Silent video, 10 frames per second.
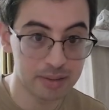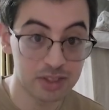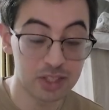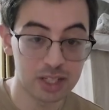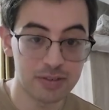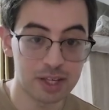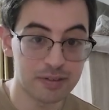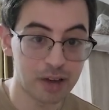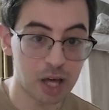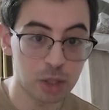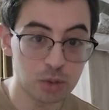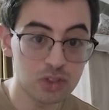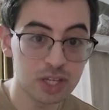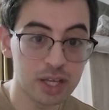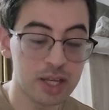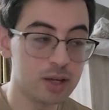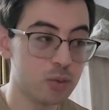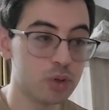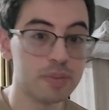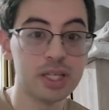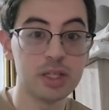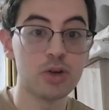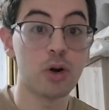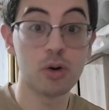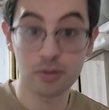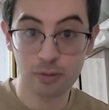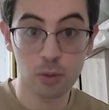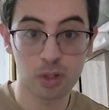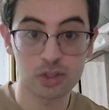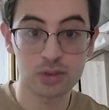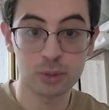significant values would be your own force,